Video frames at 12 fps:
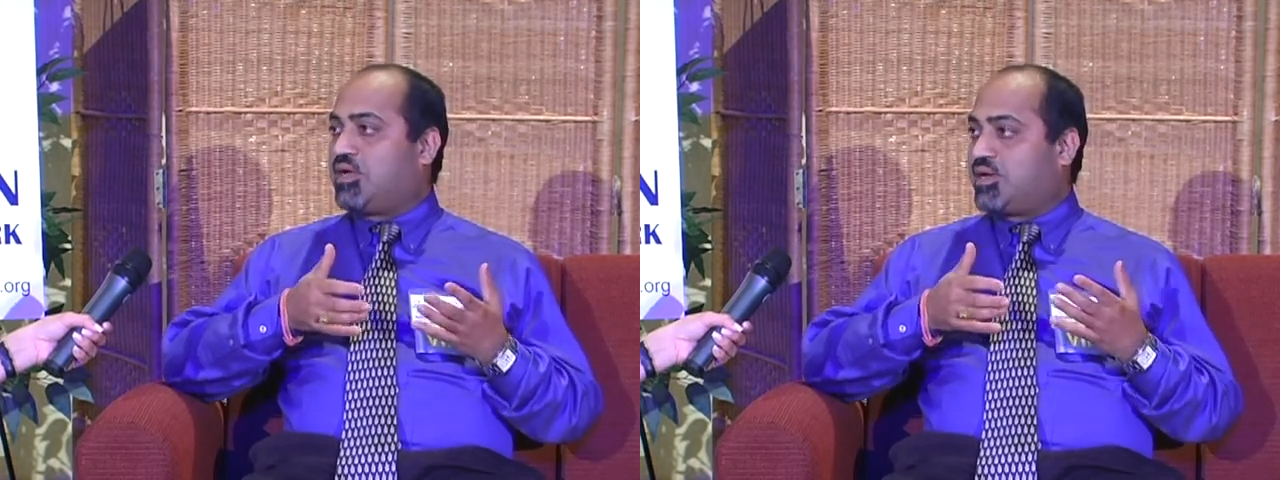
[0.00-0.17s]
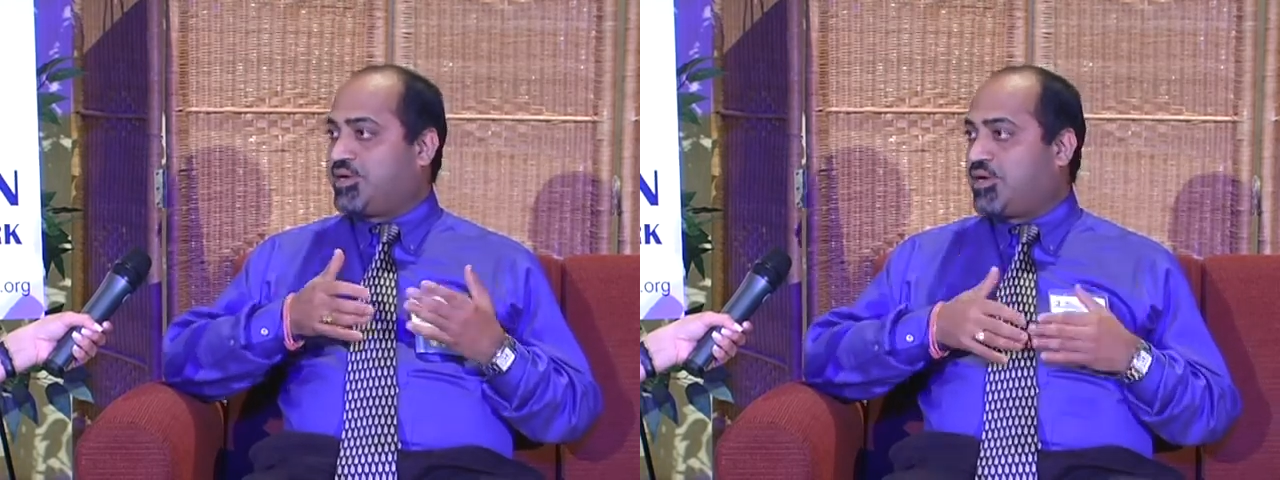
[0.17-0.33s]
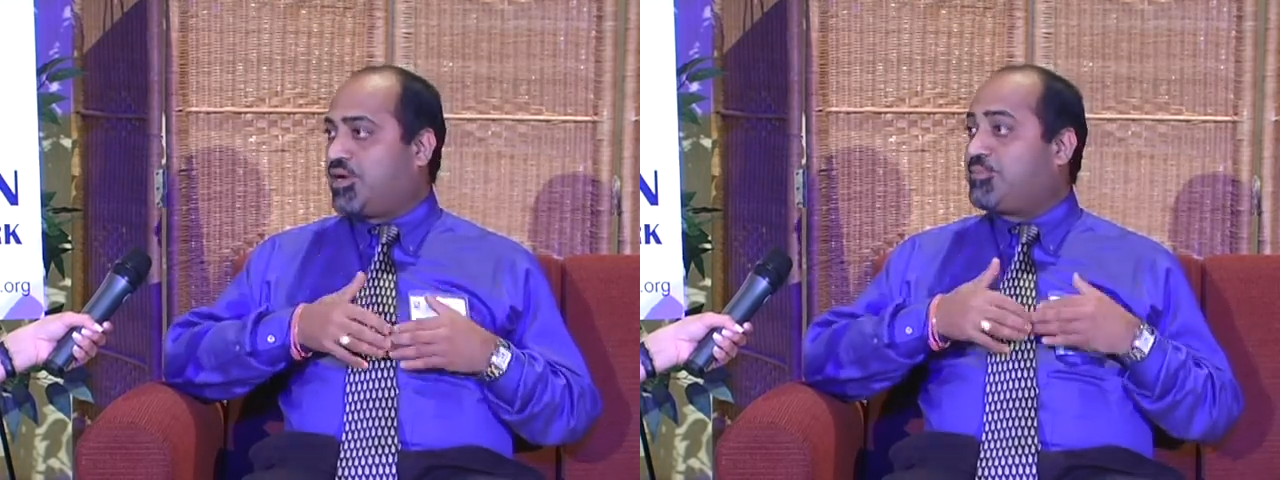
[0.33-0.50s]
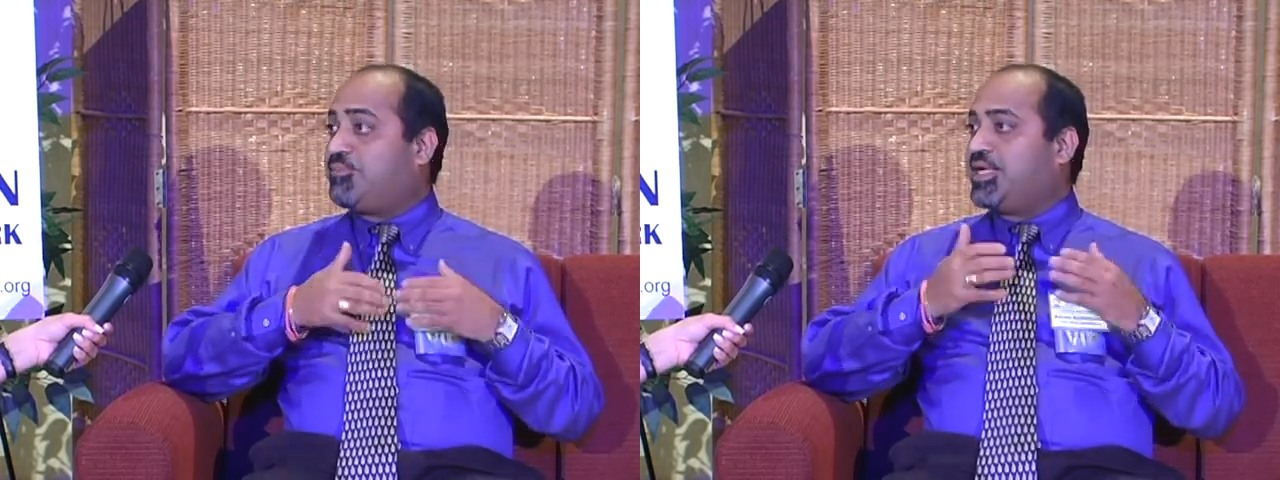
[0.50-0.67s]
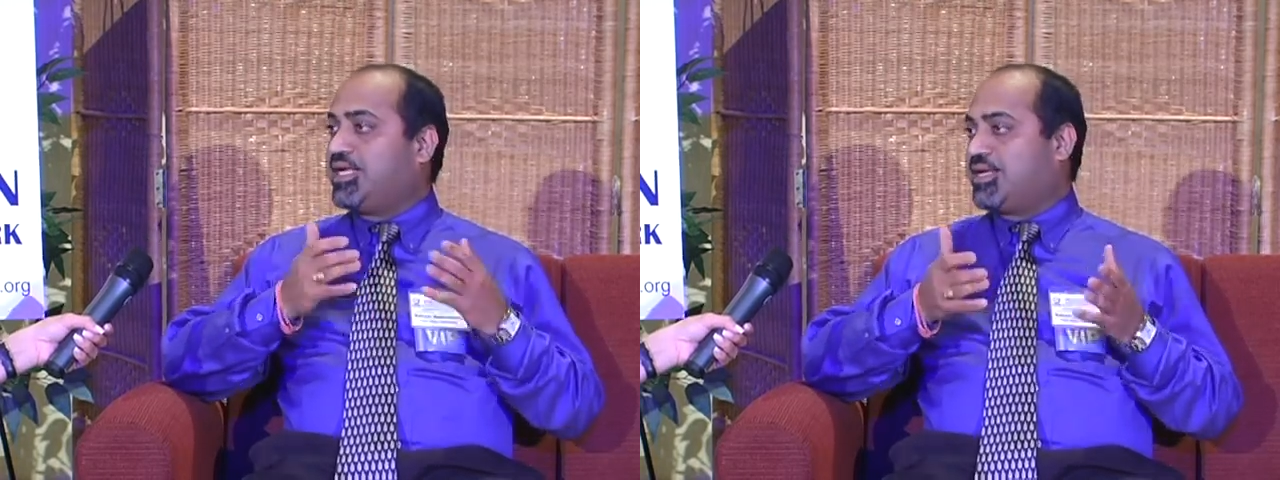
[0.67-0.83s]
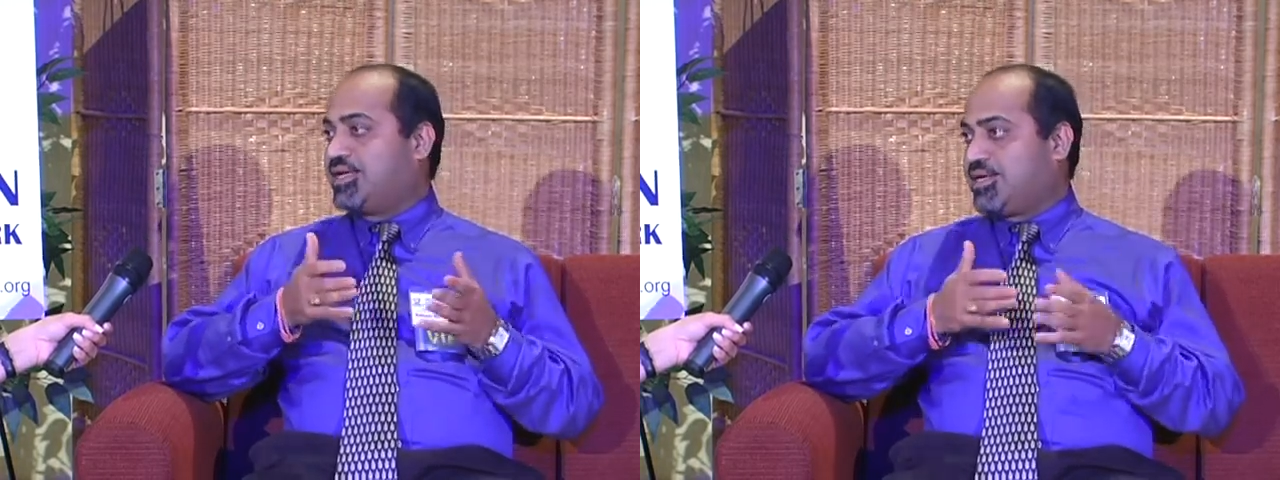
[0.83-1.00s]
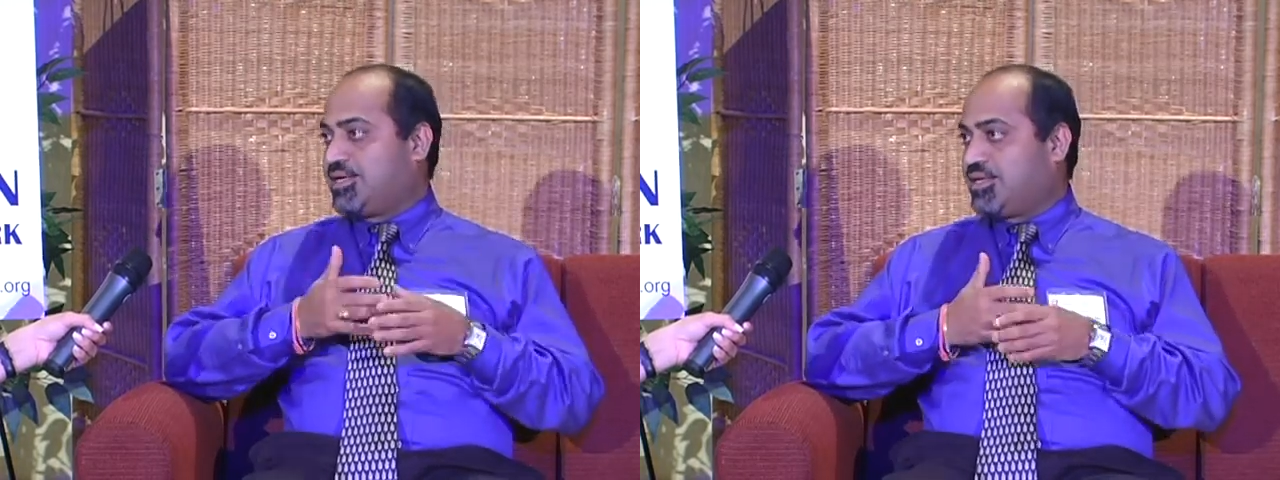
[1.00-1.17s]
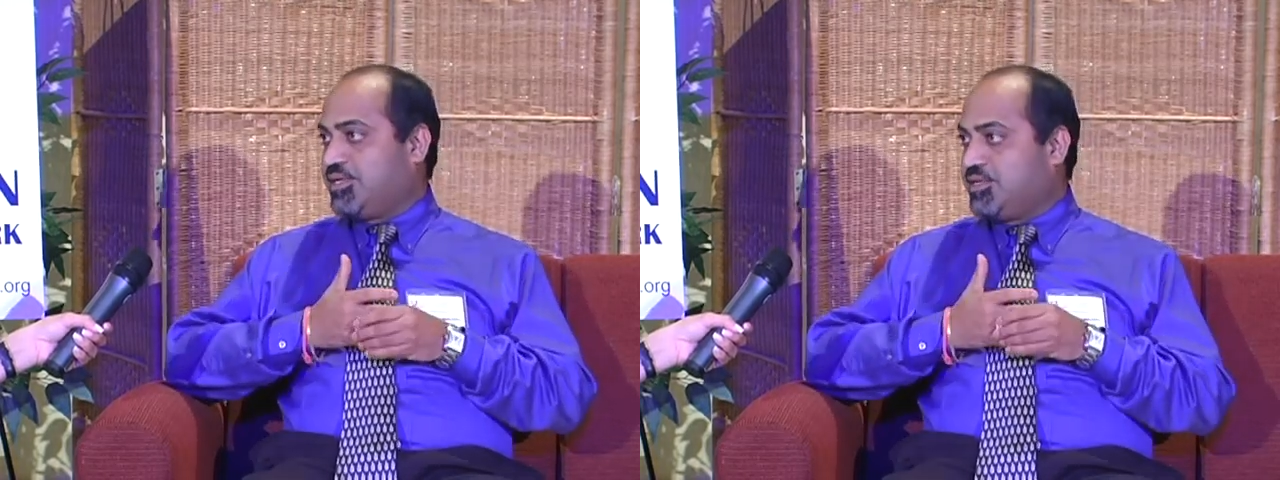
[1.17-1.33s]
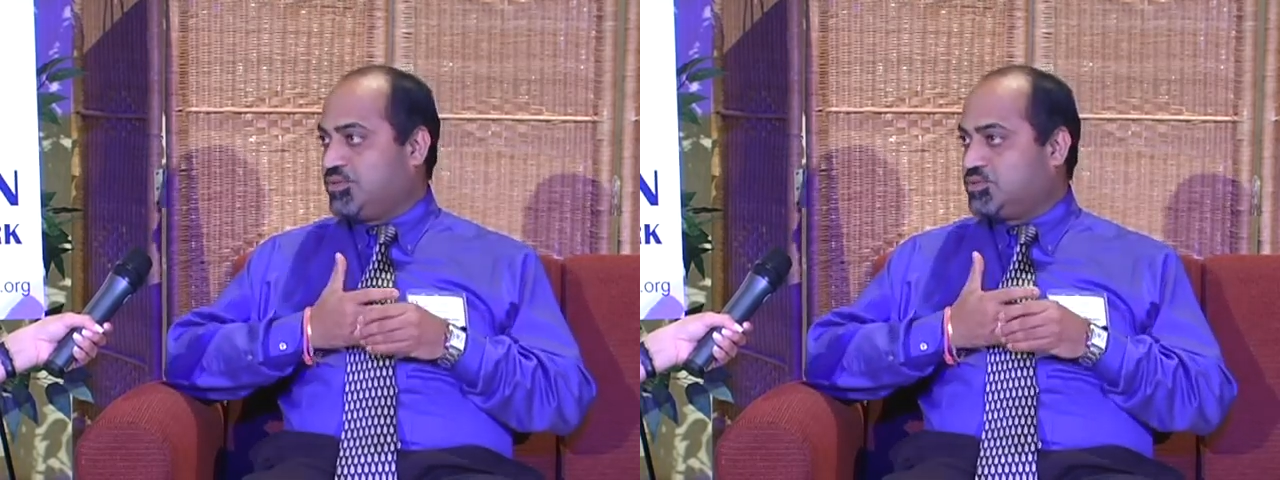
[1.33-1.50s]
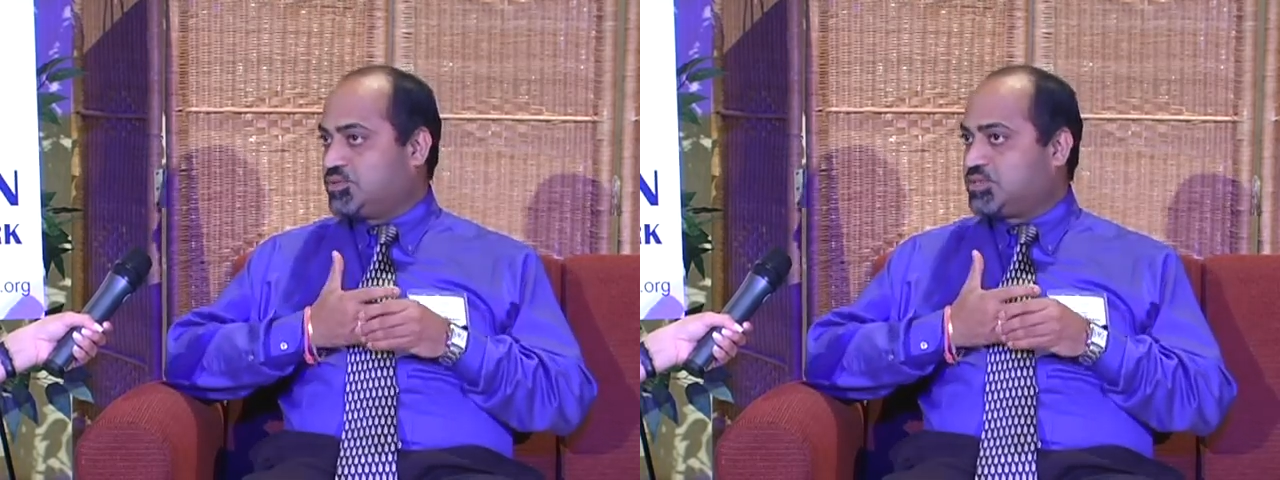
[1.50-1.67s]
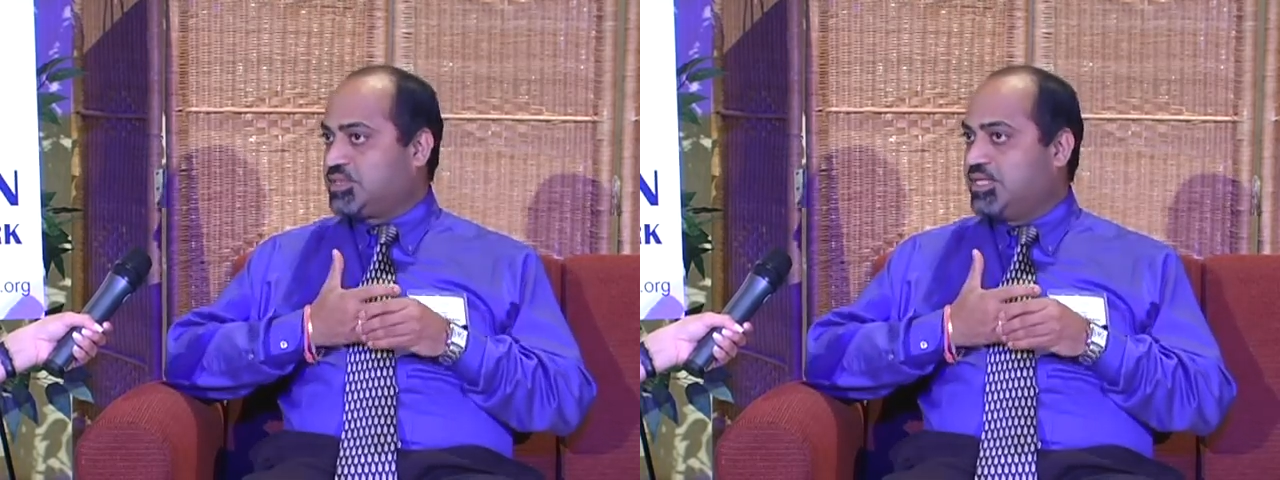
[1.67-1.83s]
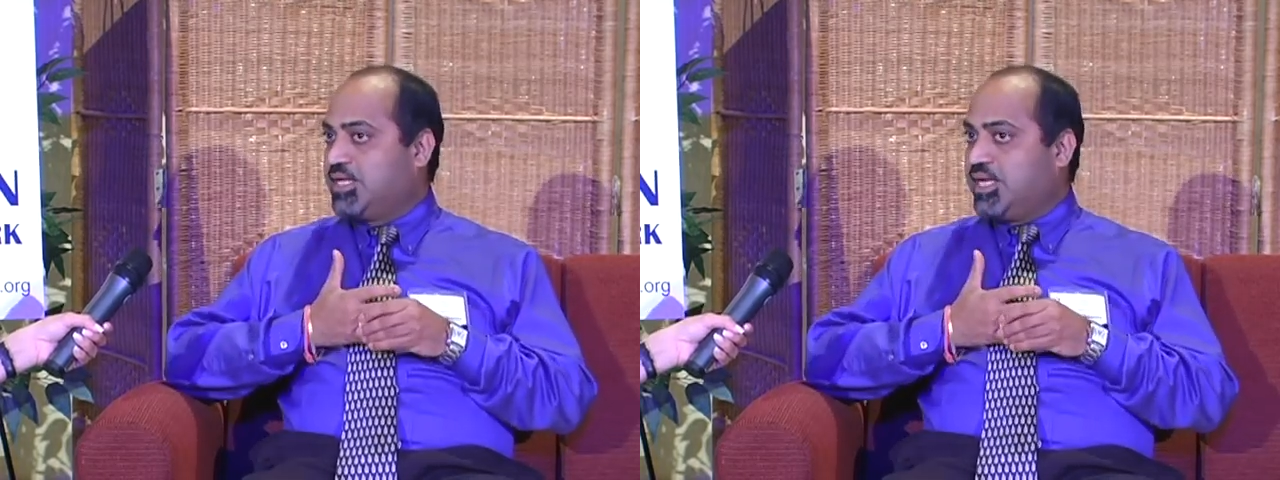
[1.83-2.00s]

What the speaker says: or not being currently used.